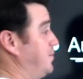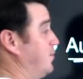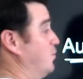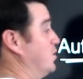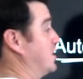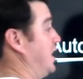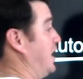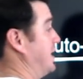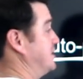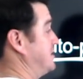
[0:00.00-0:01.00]
PEEP will
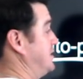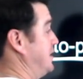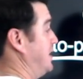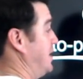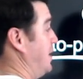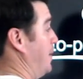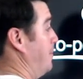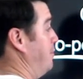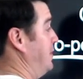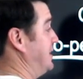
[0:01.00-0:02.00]
cause
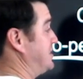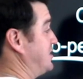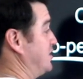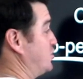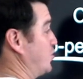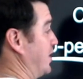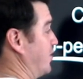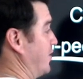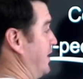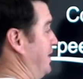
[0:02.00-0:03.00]
missed
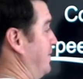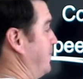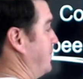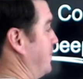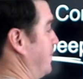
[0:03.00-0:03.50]
triggering,